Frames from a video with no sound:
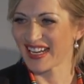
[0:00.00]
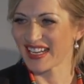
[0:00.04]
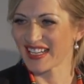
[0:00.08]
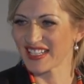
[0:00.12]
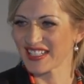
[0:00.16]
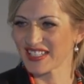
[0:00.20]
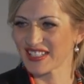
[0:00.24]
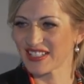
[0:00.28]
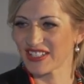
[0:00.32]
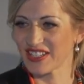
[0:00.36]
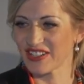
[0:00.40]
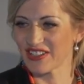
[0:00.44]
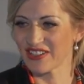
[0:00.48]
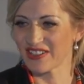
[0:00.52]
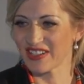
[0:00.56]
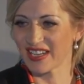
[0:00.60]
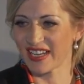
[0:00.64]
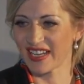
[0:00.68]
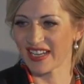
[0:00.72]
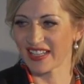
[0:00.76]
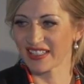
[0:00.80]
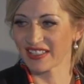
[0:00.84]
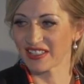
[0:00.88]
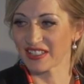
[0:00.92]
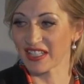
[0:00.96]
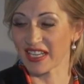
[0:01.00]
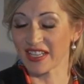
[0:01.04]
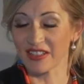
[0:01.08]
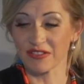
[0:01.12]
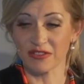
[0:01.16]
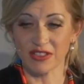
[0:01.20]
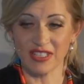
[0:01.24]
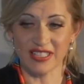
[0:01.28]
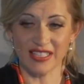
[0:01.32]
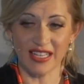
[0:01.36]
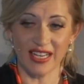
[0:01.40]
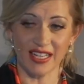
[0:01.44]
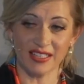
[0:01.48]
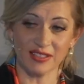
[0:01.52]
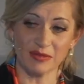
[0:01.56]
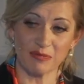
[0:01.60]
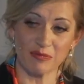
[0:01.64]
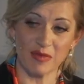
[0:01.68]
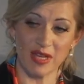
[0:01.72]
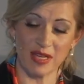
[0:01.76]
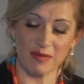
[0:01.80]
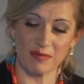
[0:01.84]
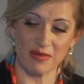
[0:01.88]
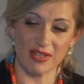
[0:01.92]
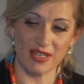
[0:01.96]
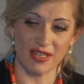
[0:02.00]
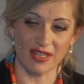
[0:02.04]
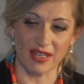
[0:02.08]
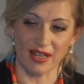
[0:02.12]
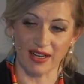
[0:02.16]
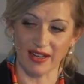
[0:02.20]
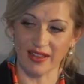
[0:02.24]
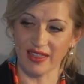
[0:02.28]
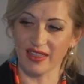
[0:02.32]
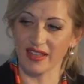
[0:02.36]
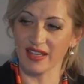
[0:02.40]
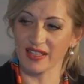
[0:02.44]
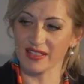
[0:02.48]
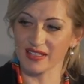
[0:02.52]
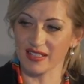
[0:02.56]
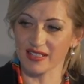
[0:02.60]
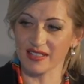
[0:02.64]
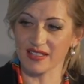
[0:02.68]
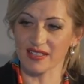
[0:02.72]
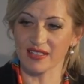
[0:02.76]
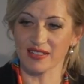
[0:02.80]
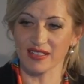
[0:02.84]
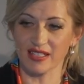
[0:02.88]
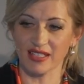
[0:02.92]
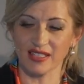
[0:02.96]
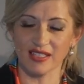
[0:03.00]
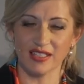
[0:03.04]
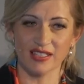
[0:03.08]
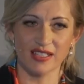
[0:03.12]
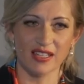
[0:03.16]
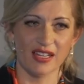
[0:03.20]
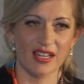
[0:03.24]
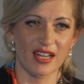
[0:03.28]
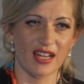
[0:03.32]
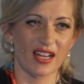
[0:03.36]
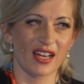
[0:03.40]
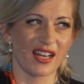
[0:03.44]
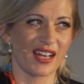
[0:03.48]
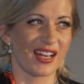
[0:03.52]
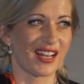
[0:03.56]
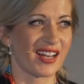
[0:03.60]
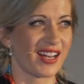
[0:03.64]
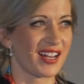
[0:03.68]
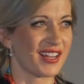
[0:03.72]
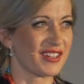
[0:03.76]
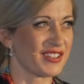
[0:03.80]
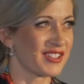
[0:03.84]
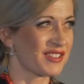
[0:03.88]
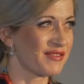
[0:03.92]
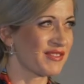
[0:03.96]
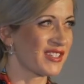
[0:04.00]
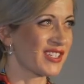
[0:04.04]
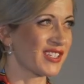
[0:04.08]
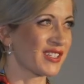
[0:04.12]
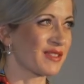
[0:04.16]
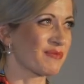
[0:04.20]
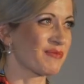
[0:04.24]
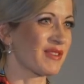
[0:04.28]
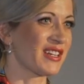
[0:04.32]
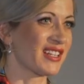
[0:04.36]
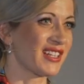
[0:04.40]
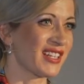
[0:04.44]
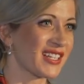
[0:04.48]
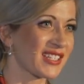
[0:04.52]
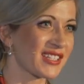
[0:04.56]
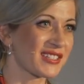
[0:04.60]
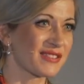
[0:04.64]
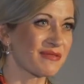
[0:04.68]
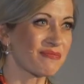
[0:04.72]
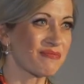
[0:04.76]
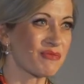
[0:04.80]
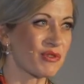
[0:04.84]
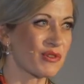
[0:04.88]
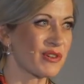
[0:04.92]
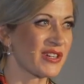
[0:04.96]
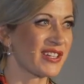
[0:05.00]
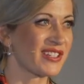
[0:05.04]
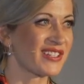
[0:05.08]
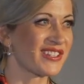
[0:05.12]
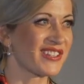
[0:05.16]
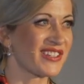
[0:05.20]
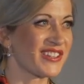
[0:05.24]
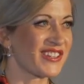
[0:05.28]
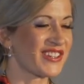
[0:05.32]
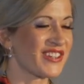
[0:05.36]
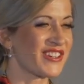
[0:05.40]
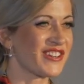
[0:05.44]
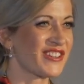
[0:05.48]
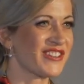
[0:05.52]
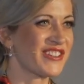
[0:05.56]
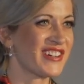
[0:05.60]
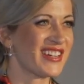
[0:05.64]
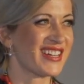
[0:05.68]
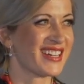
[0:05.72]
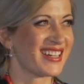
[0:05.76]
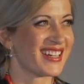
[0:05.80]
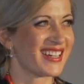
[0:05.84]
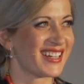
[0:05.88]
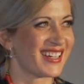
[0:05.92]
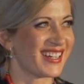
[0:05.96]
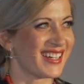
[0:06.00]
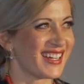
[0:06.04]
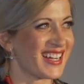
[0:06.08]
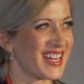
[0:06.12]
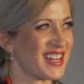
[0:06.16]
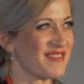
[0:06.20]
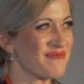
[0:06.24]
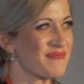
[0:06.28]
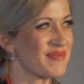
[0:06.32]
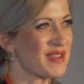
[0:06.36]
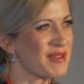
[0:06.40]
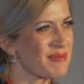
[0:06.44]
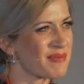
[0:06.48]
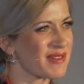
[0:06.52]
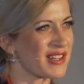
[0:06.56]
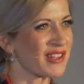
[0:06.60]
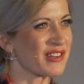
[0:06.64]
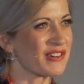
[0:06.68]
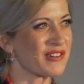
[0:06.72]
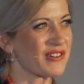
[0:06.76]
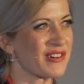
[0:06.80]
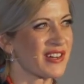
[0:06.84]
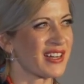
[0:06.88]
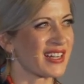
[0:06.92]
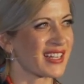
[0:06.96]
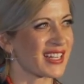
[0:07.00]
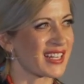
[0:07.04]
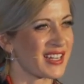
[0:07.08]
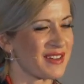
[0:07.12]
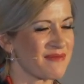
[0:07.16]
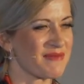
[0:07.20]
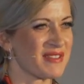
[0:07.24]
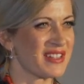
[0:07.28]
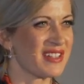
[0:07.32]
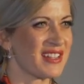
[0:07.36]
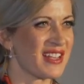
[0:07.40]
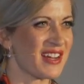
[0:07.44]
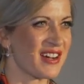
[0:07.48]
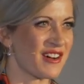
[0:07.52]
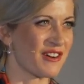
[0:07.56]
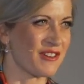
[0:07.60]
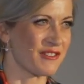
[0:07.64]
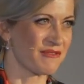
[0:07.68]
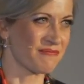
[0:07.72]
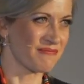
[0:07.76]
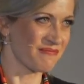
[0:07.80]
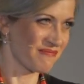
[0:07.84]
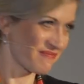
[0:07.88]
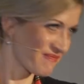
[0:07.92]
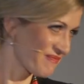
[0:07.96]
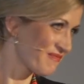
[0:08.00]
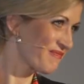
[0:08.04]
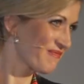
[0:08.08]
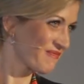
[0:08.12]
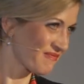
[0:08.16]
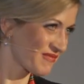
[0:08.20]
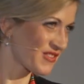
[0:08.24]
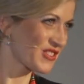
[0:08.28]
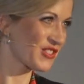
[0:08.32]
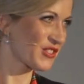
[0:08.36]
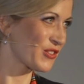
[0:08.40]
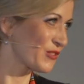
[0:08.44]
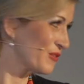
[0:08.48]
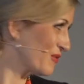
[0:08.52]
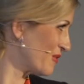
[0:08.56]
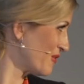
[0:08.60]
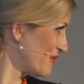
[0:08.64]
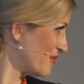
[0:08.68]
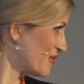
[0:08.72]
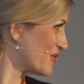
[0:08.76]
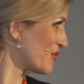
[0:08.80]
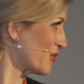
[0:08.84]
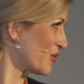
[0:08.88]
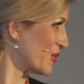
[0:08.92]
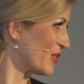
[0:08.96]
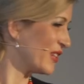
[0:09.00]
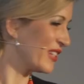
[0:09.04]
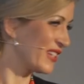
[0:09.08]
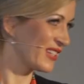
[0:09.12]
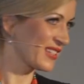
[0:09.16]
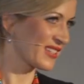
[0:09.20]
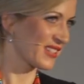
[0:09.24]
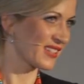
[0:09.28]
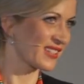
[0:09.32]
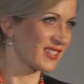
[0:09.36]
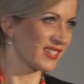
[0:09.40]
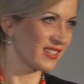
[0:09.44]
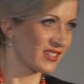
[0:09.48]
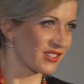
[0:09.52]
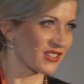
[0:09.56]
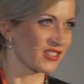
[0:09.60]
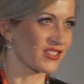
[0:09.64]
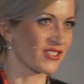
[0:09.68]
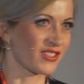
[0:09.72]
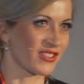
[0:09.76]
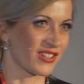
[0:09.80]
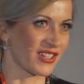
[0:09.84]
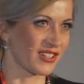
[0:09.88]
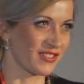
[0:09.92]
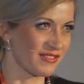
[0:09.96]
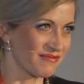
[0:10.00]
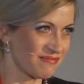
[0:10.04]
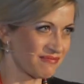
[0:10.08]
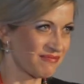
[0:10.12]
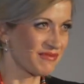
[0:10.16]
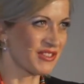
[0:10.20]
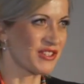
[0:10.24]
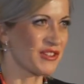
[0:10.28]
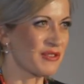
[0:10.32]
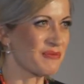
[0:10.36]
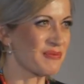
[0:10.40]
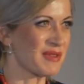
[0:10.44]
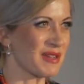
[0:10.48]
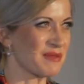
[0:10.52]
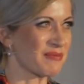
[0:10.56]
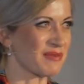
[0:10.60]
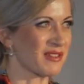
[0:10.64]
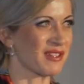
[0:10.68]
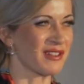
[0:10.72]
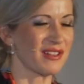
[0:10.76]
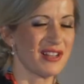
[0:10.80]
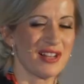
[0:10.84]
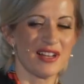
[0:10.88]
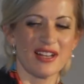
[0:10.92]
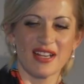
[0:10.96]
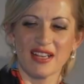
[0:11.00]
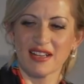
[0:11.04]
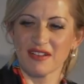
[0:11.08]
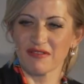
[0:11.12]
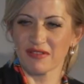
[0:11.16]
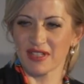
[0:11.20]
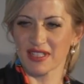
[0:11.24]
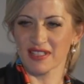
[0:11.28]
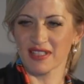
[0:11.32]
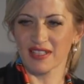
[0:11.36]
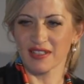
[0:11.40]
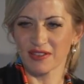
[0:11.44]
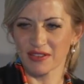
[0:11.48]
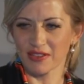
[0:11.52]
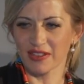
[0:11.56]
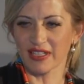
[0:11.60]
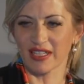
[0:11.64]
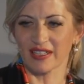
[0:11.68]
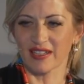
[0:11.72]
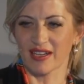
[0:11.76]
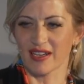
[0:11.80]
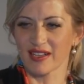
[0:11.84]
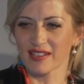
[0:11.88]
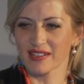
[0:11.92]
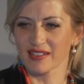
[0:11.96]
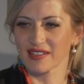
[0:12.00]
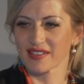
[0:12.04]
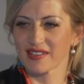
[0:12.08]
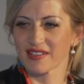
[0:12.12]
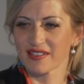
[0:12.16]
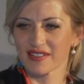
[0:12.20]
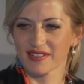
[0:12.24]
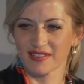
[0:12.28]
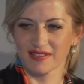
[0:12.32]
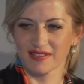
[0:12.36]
So, and with that, maybe I think this is it. Just my last point, people who are coming now, joining this industry, new people, when they look at us,